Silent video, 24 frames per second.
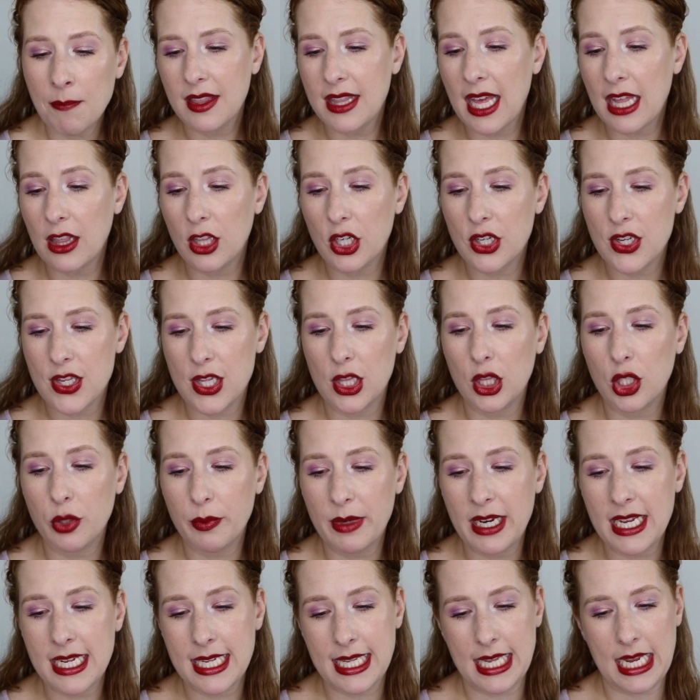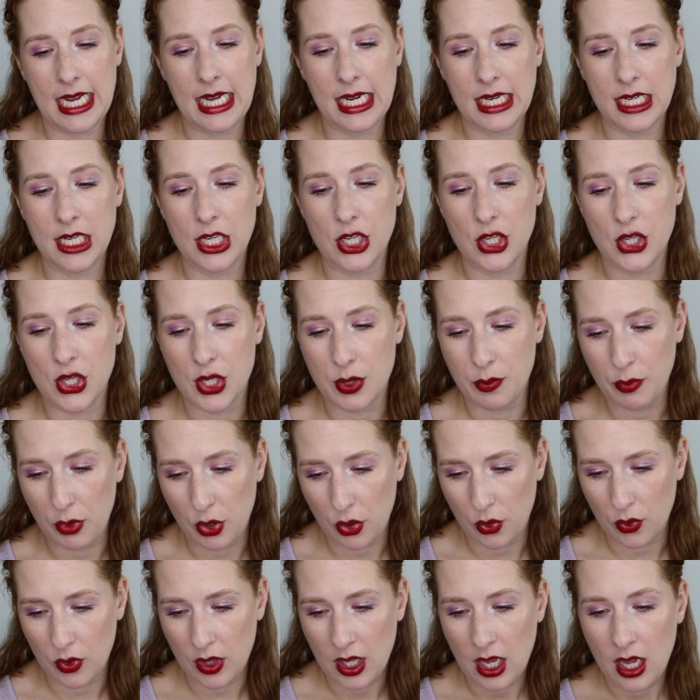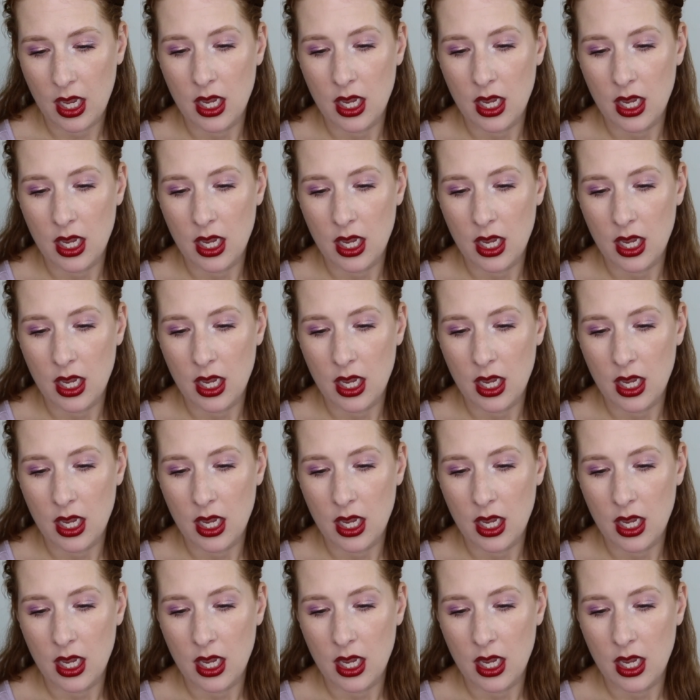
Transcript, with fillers: that looks luminous and smooth.